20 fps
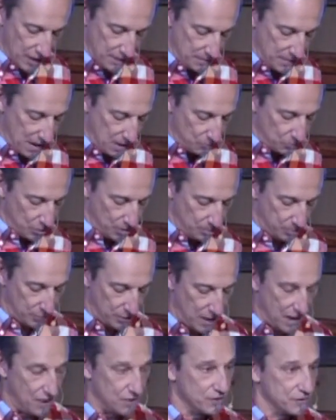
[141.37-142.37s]
that. I'm not real
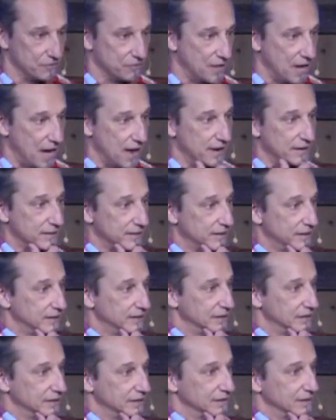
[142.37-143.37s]
proud of that.
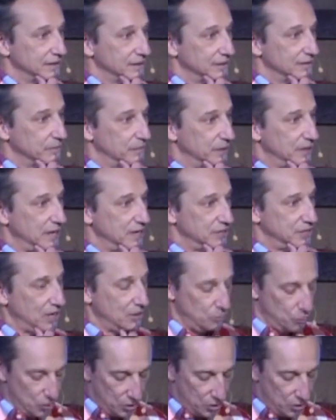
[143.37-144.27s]
But as I